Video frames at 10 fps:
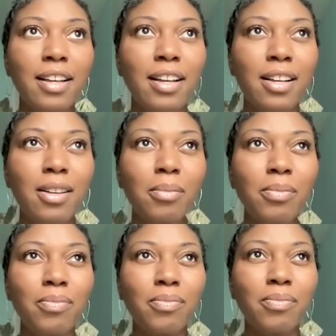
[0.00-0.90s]

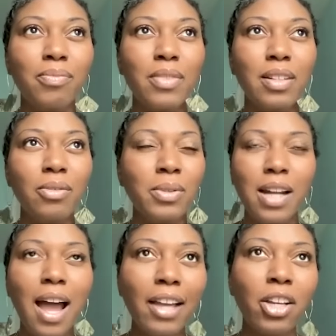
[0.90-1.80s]
um, was a
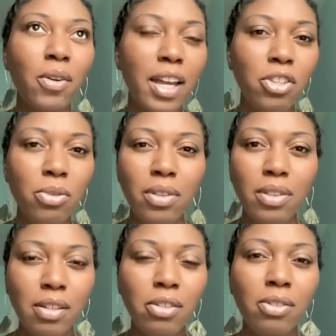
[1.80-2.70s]
high grade
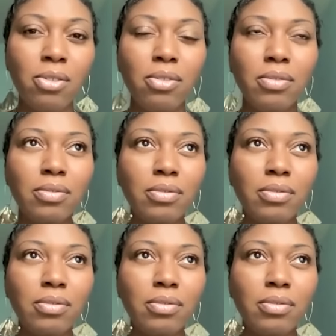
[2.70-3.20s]
urothelial